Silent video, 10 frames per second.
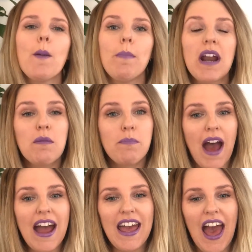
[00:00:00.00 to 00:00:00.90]
but I'm
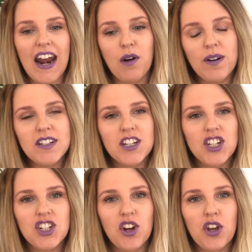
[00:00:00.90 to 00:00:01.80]
back and I wanted to
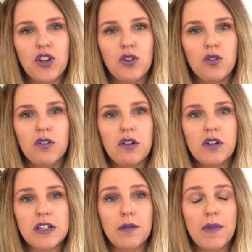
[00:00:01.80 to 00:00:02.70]
show
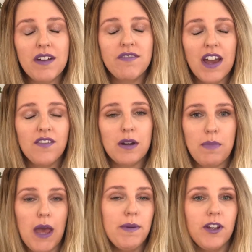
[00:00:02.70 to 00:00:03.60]
you some of my favorite
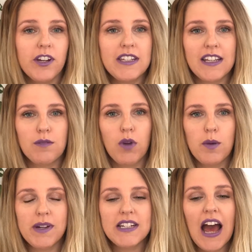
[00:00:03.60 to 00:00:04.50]
baby goodies at the
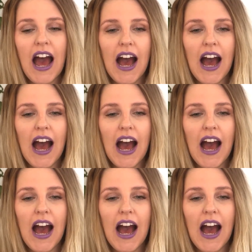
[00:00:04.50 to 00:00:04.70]
moment.